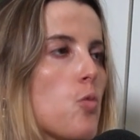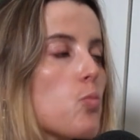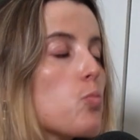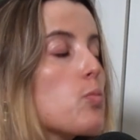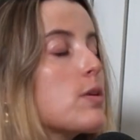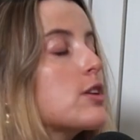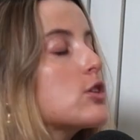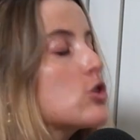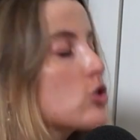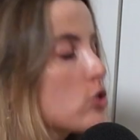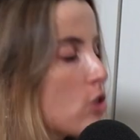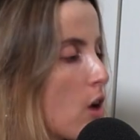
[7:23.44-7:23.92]

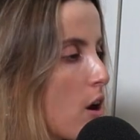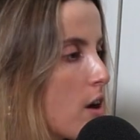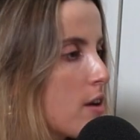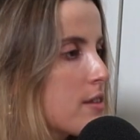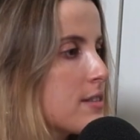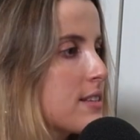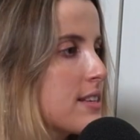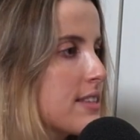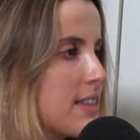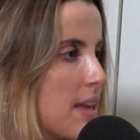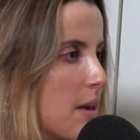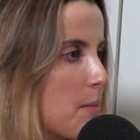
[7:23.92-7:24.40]
when
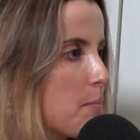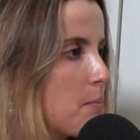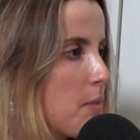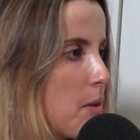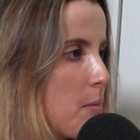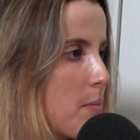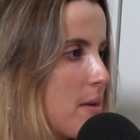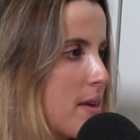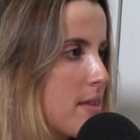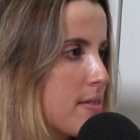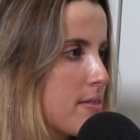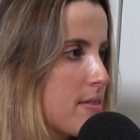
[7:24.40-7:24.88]
SARS is
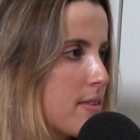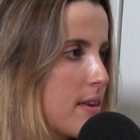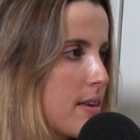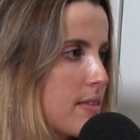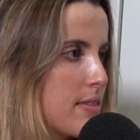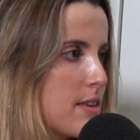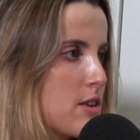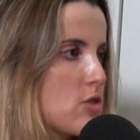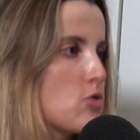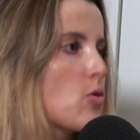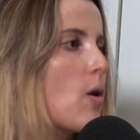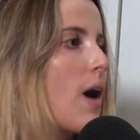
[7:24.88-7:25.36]

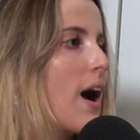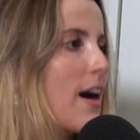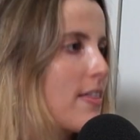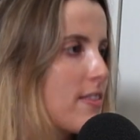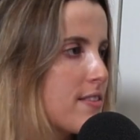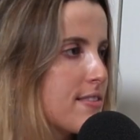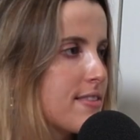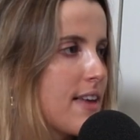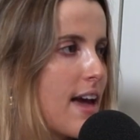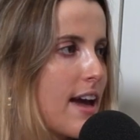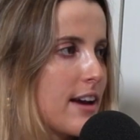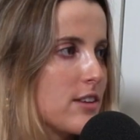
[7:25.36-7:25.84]
implementing this or
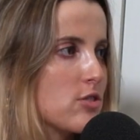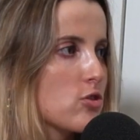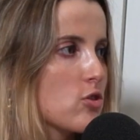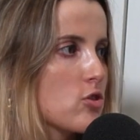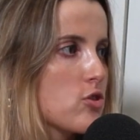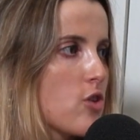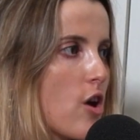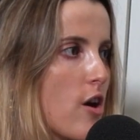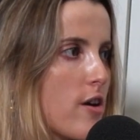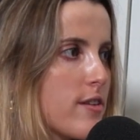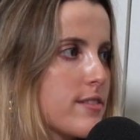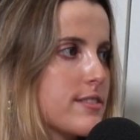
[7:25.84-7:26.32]
other tax
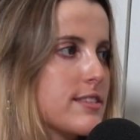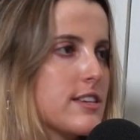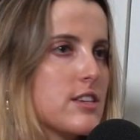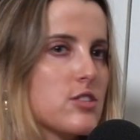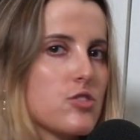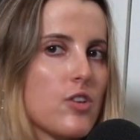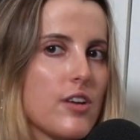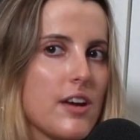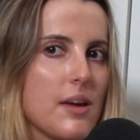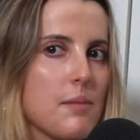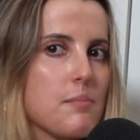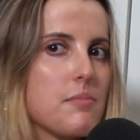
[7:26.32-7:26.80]

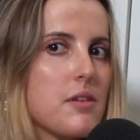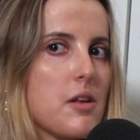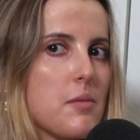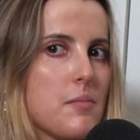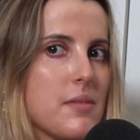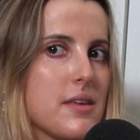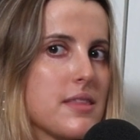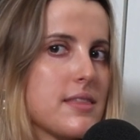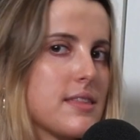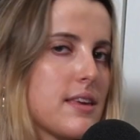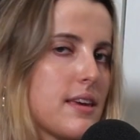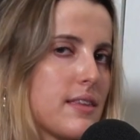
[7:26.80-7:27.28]
authorities are
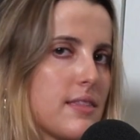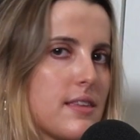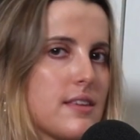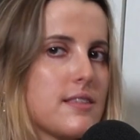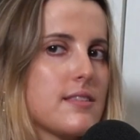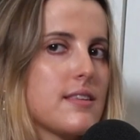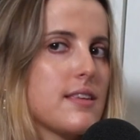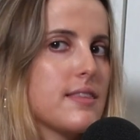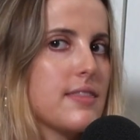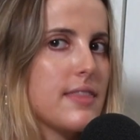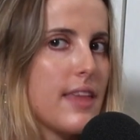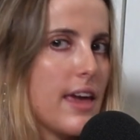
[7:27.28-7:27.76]
implementing
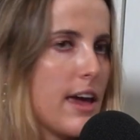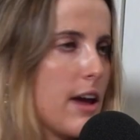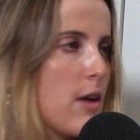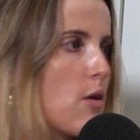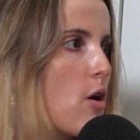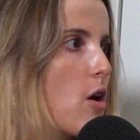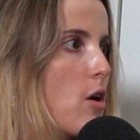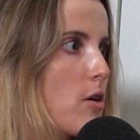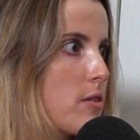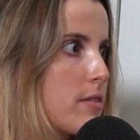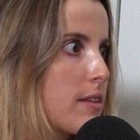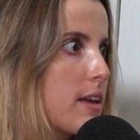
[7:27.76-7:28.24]
this in their
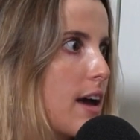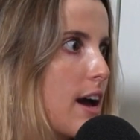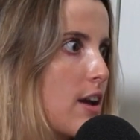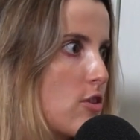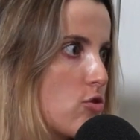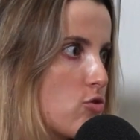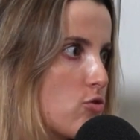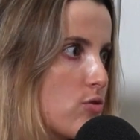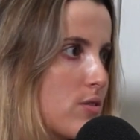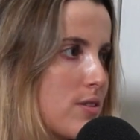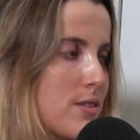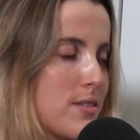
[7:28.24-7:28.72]
own
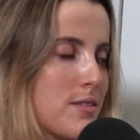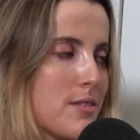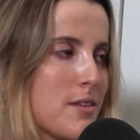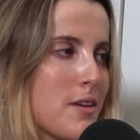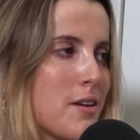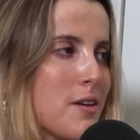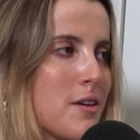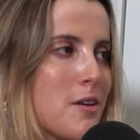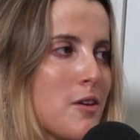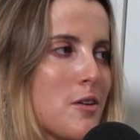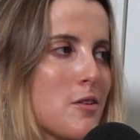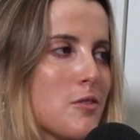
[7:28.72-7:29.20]
countries,
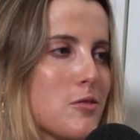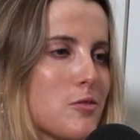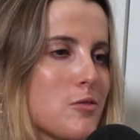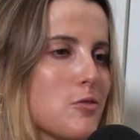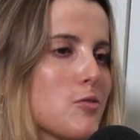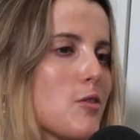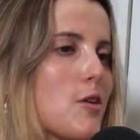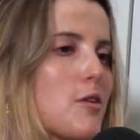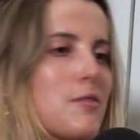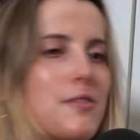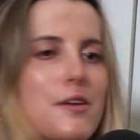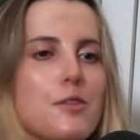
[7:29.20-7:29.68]

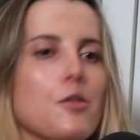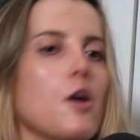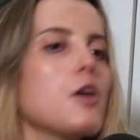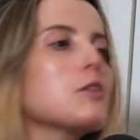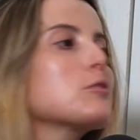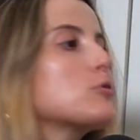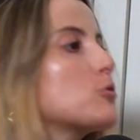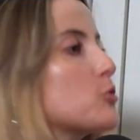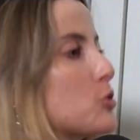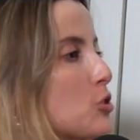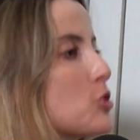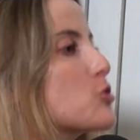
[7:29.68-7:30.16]
they're
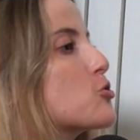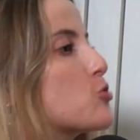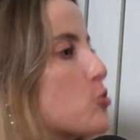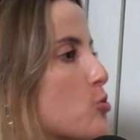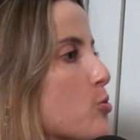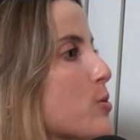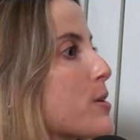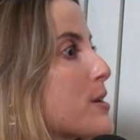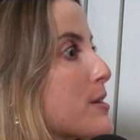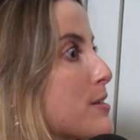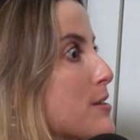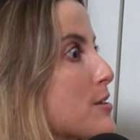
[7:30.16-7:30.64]
not just
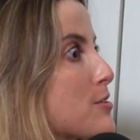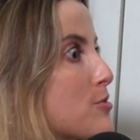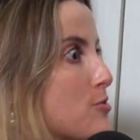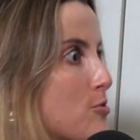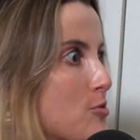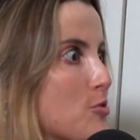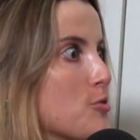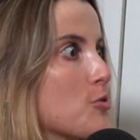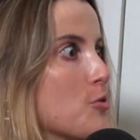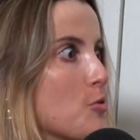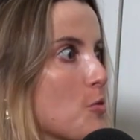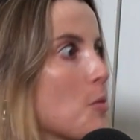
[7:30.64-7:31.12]
doing
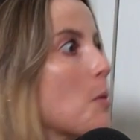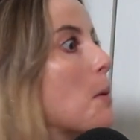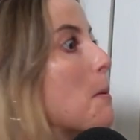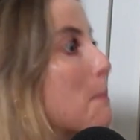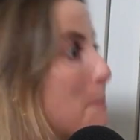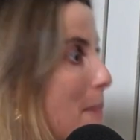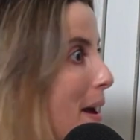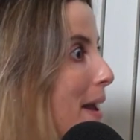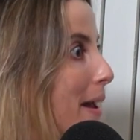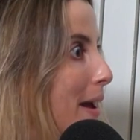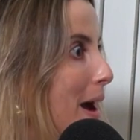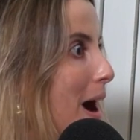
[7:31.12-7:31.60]
this to
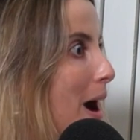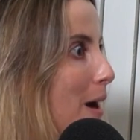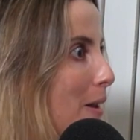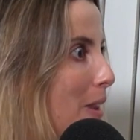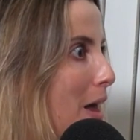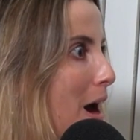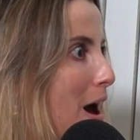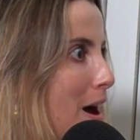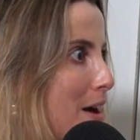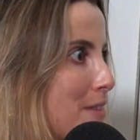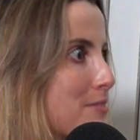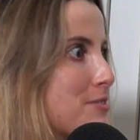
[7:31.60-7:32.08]
make our
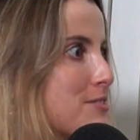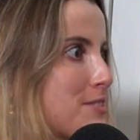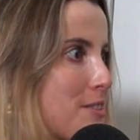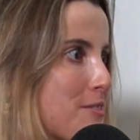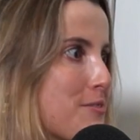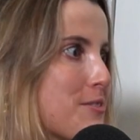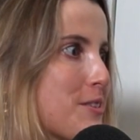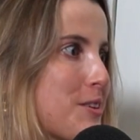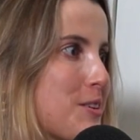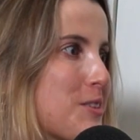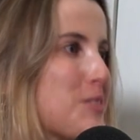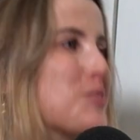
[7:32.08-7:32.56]
lives
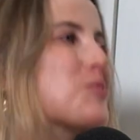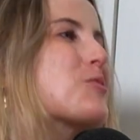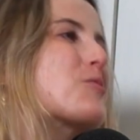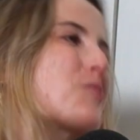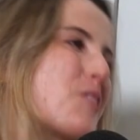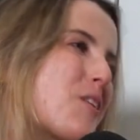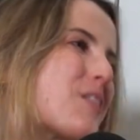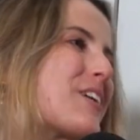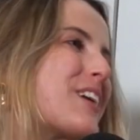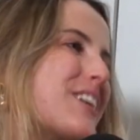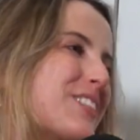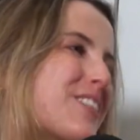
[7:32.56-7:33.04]
difficult,
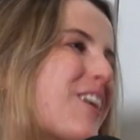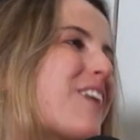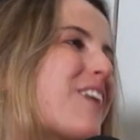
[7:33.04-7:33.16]
although it can